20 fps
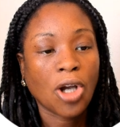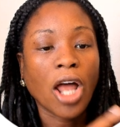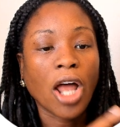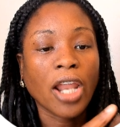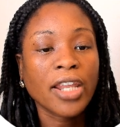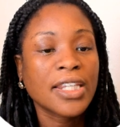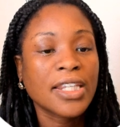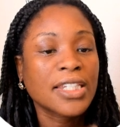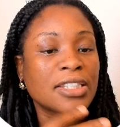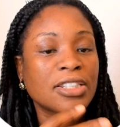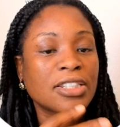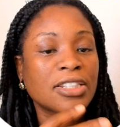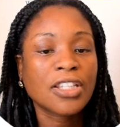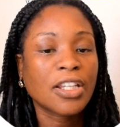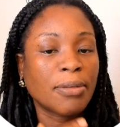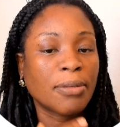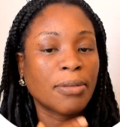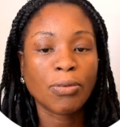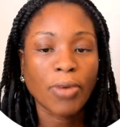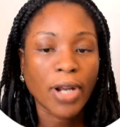All of this is
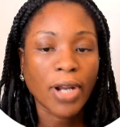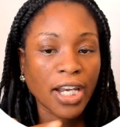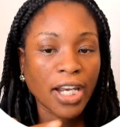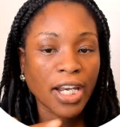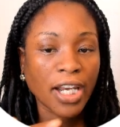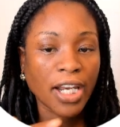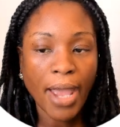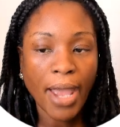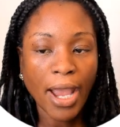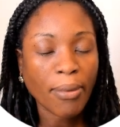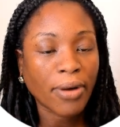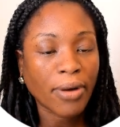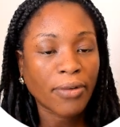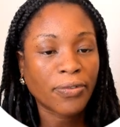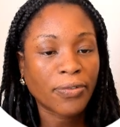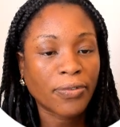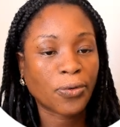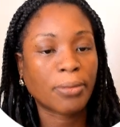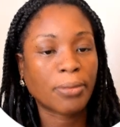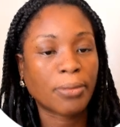just going to be running in the
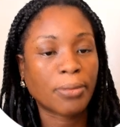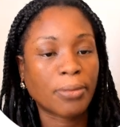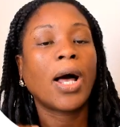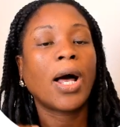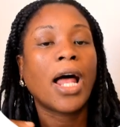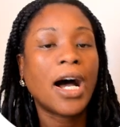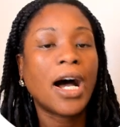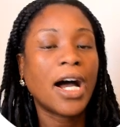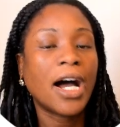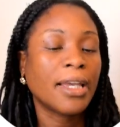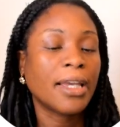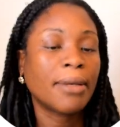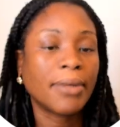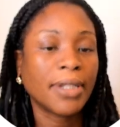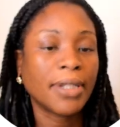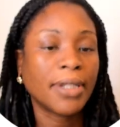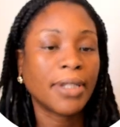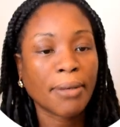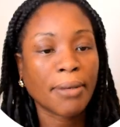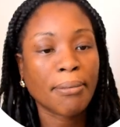background for me while I
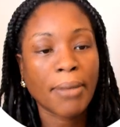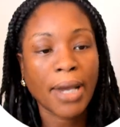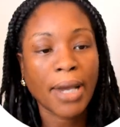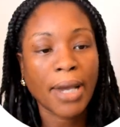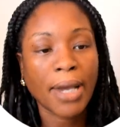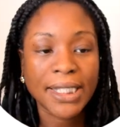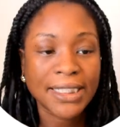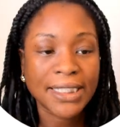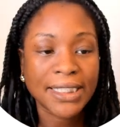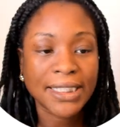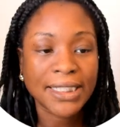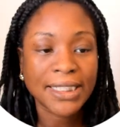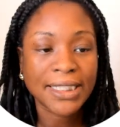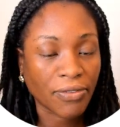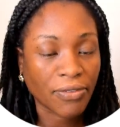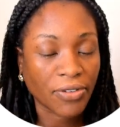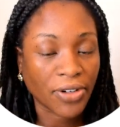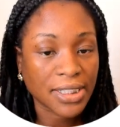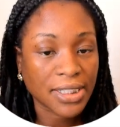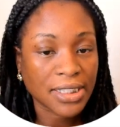am living my best life,
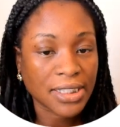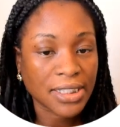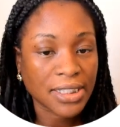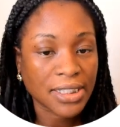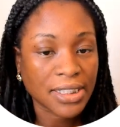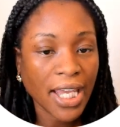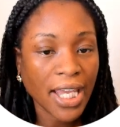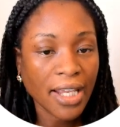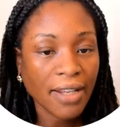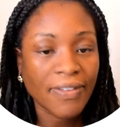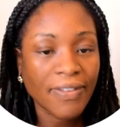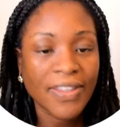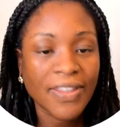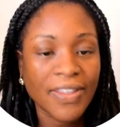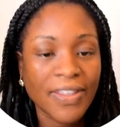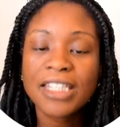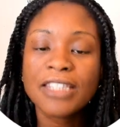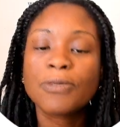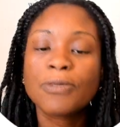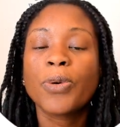my friends. Okay?
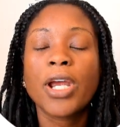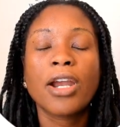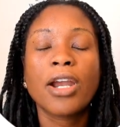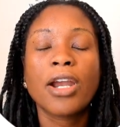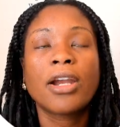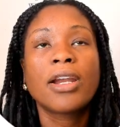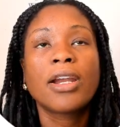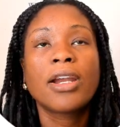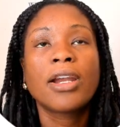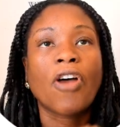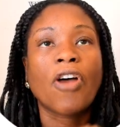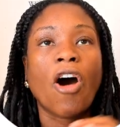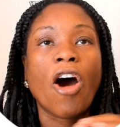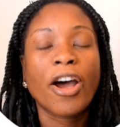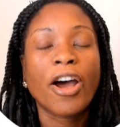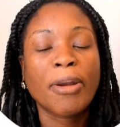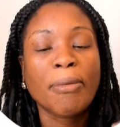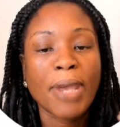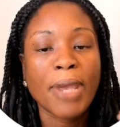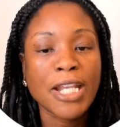This is where the
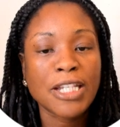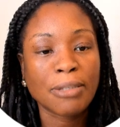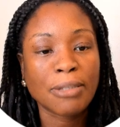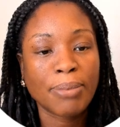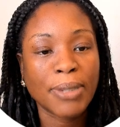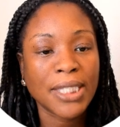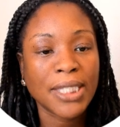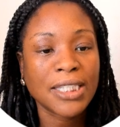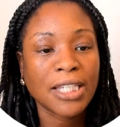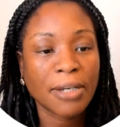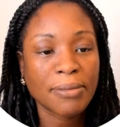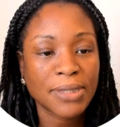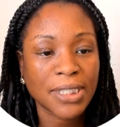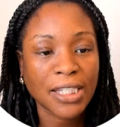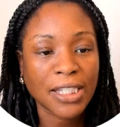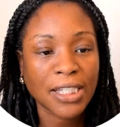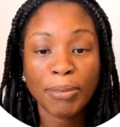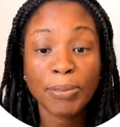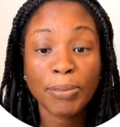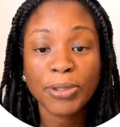automation piece comes
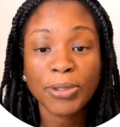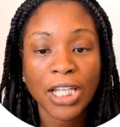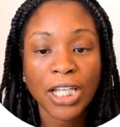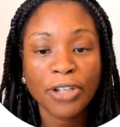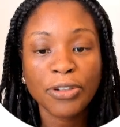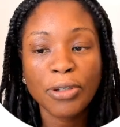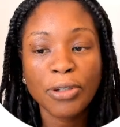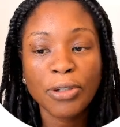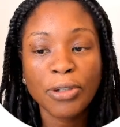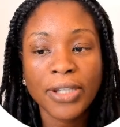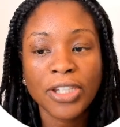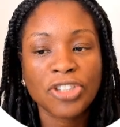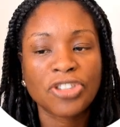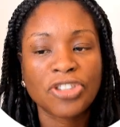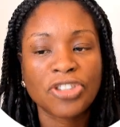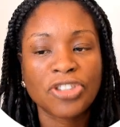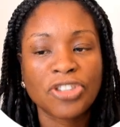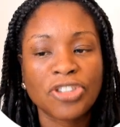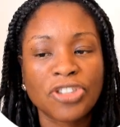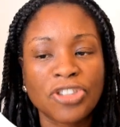in that people tell you about, that
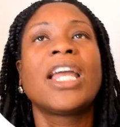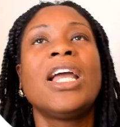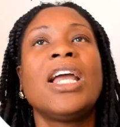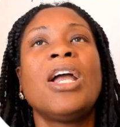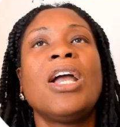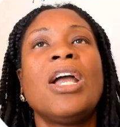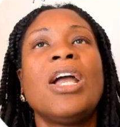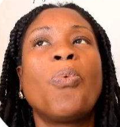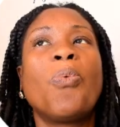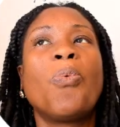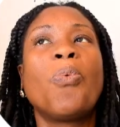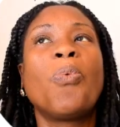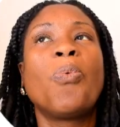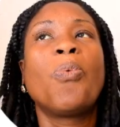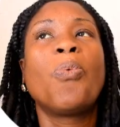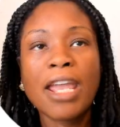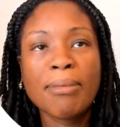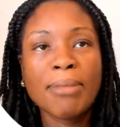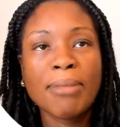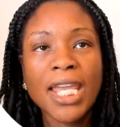you're like, what do
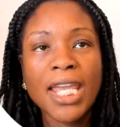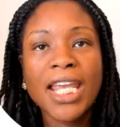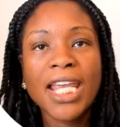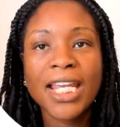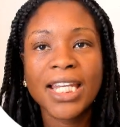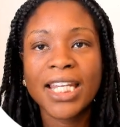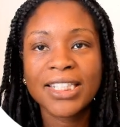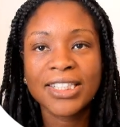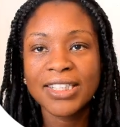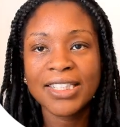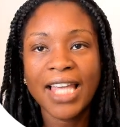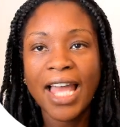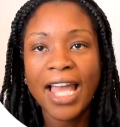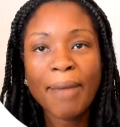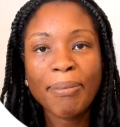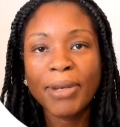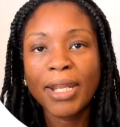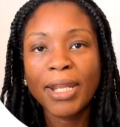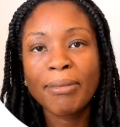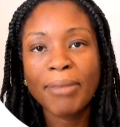they mean? It's just
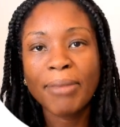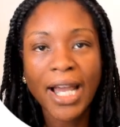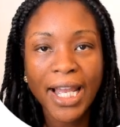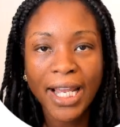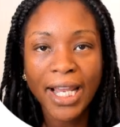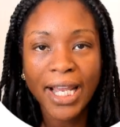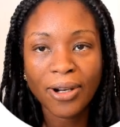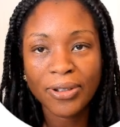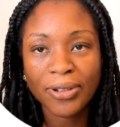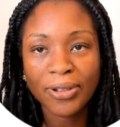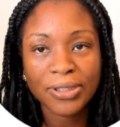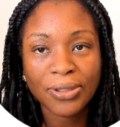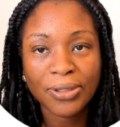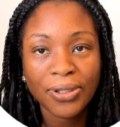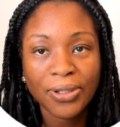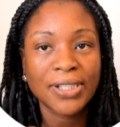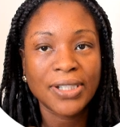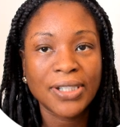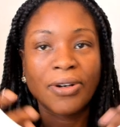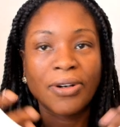happening behind closed
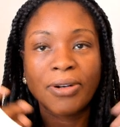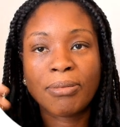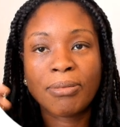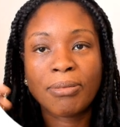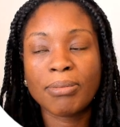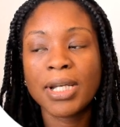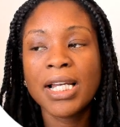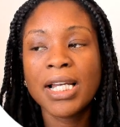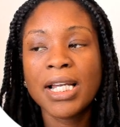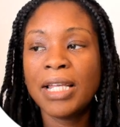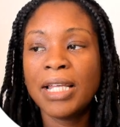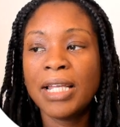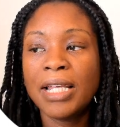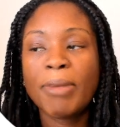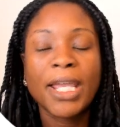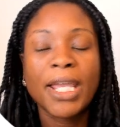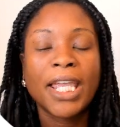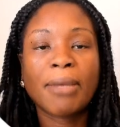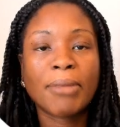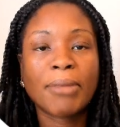doors, or
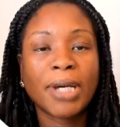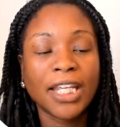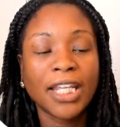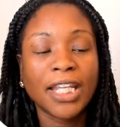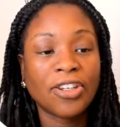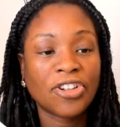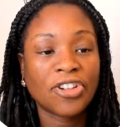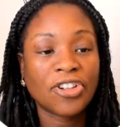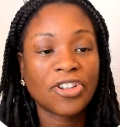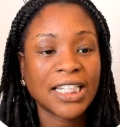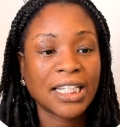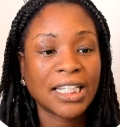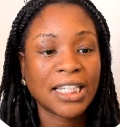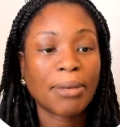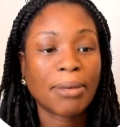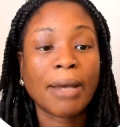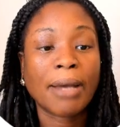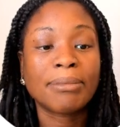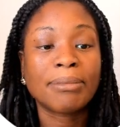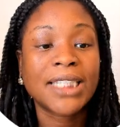they're making money in their
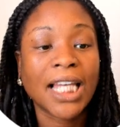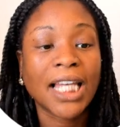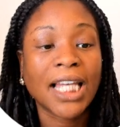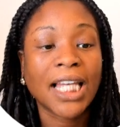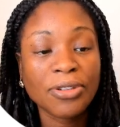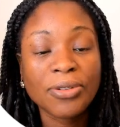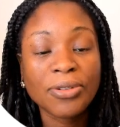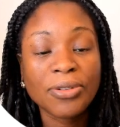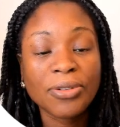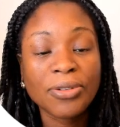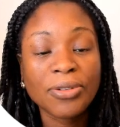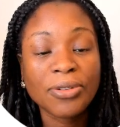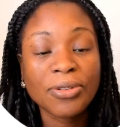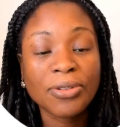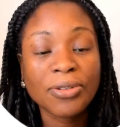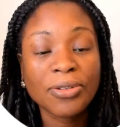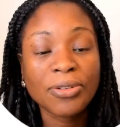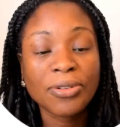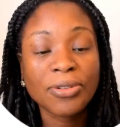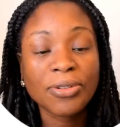sleep. I'm telling you, this is the
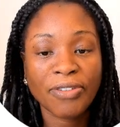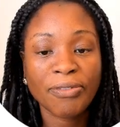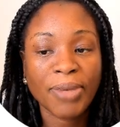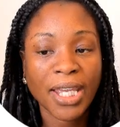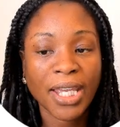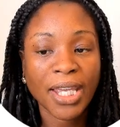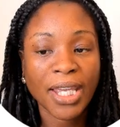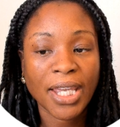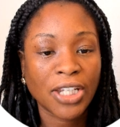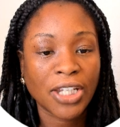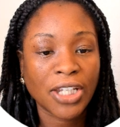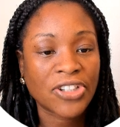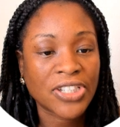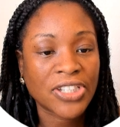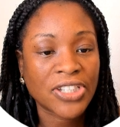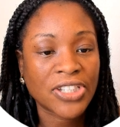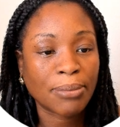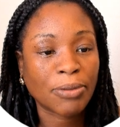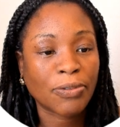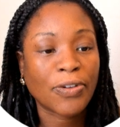secret of making money in their
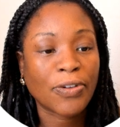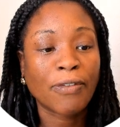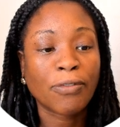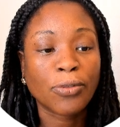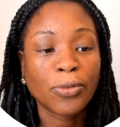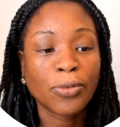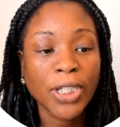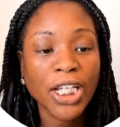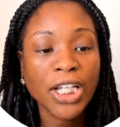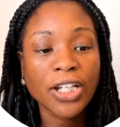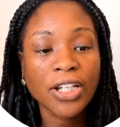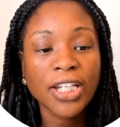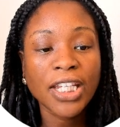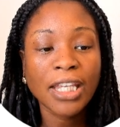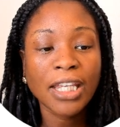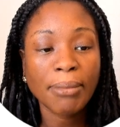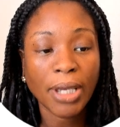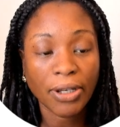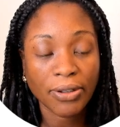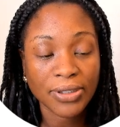sleep. If you have really good
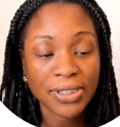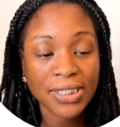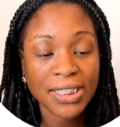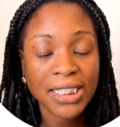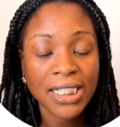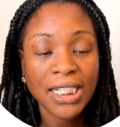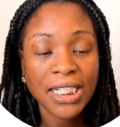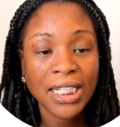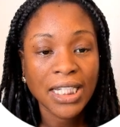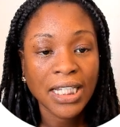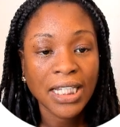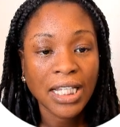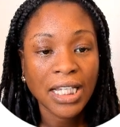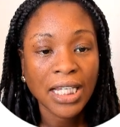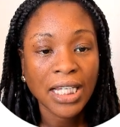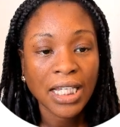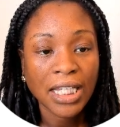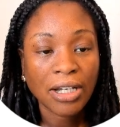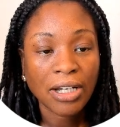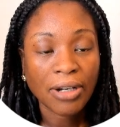emails,
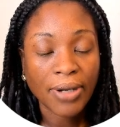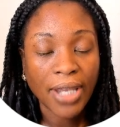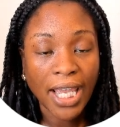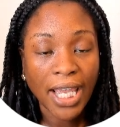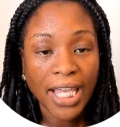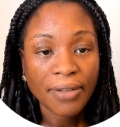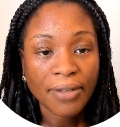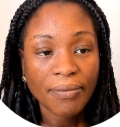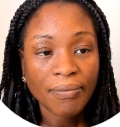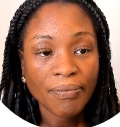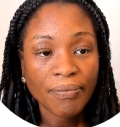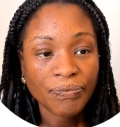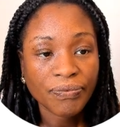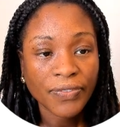okay,